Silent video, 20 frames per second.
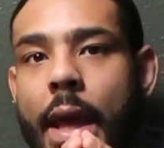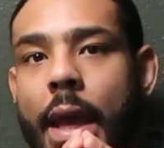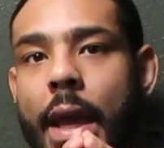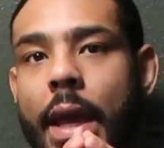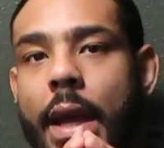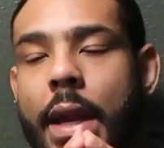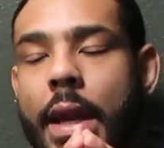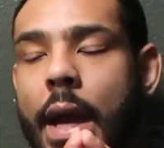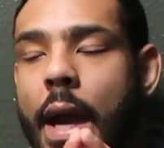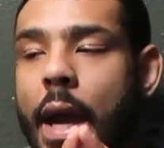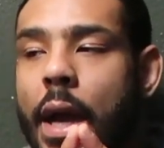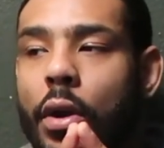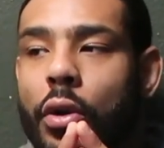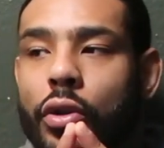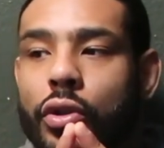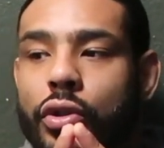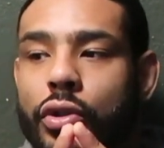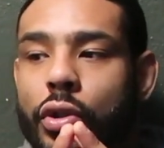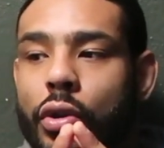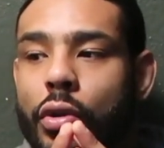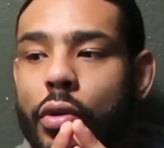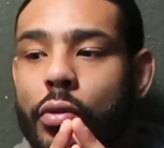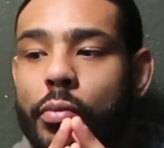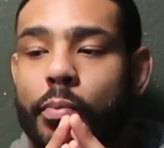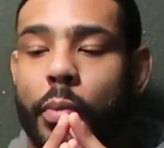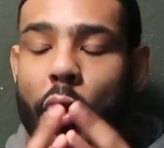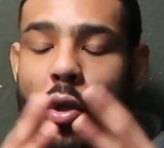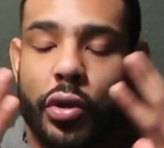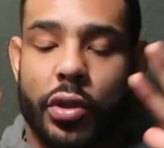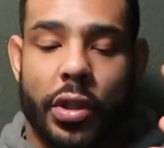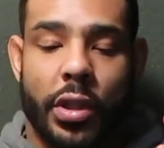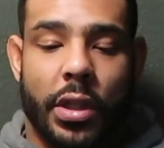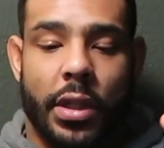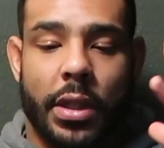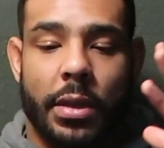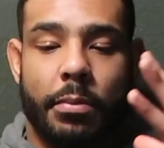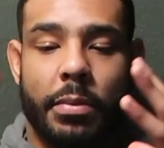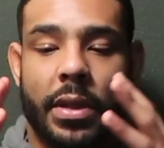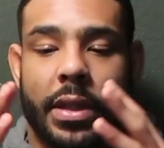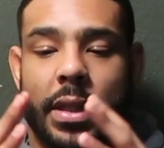And I also
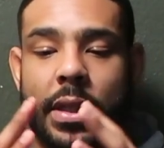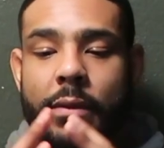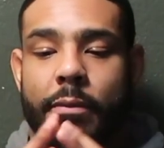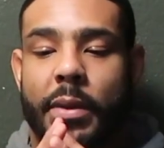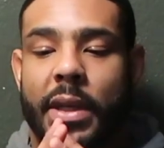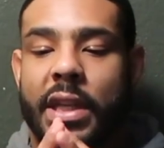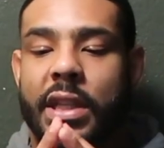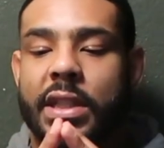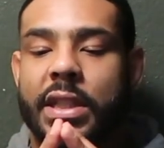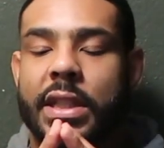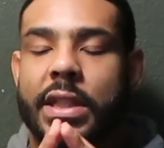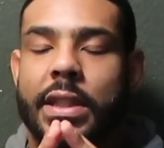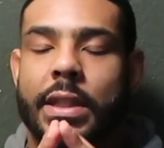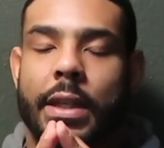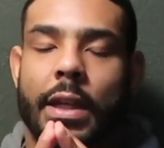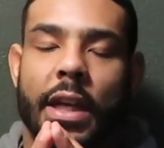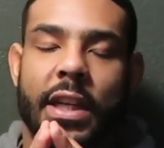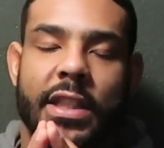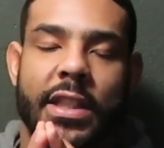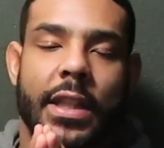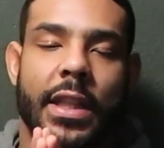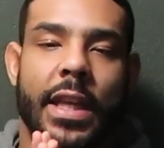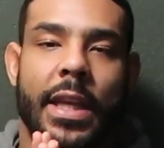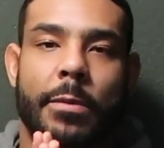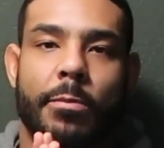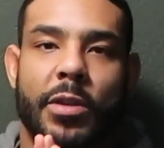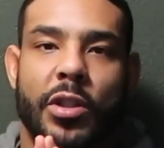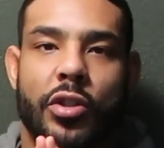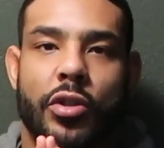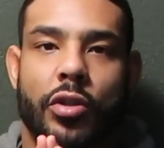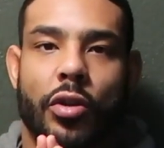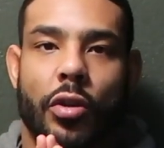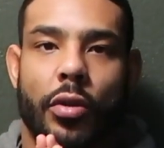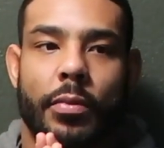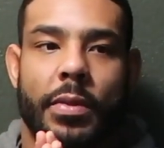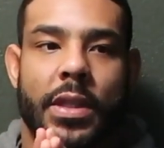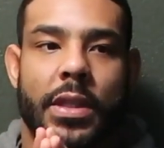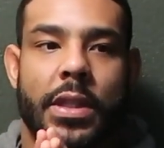personally believe because it's a it's a layman's term.